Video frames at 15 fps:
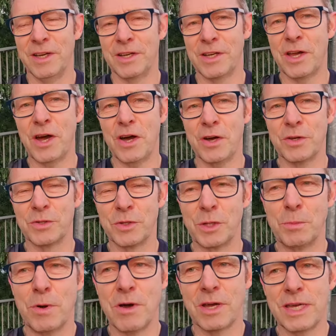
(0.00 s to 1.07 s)
cars on the
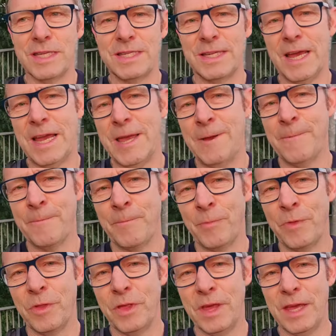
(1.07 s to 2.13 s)
market today,
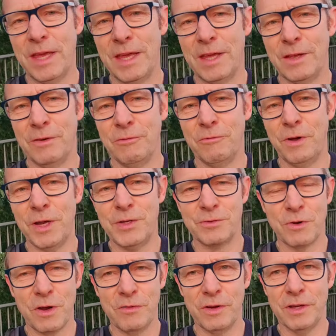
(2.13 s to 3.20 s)
the
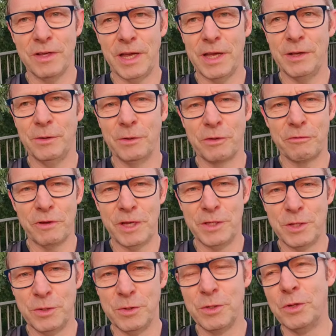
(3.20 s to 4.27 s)
Rover
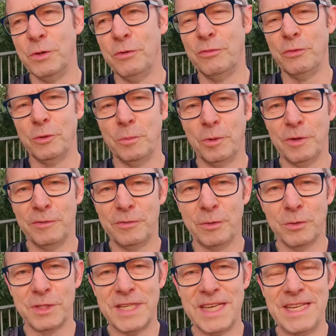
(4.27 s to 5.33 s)
L322
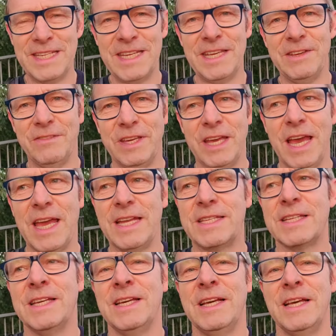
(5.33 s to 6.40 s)
4.4 TDV8.
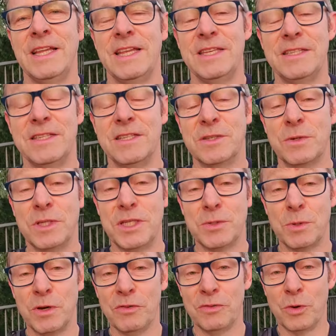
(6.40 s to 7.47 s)
This is a
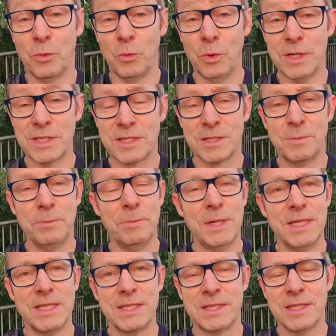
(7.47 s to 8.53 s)
2012
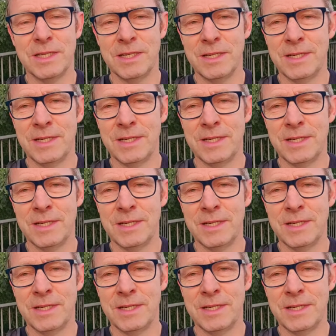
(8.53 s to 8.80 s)
Westminster,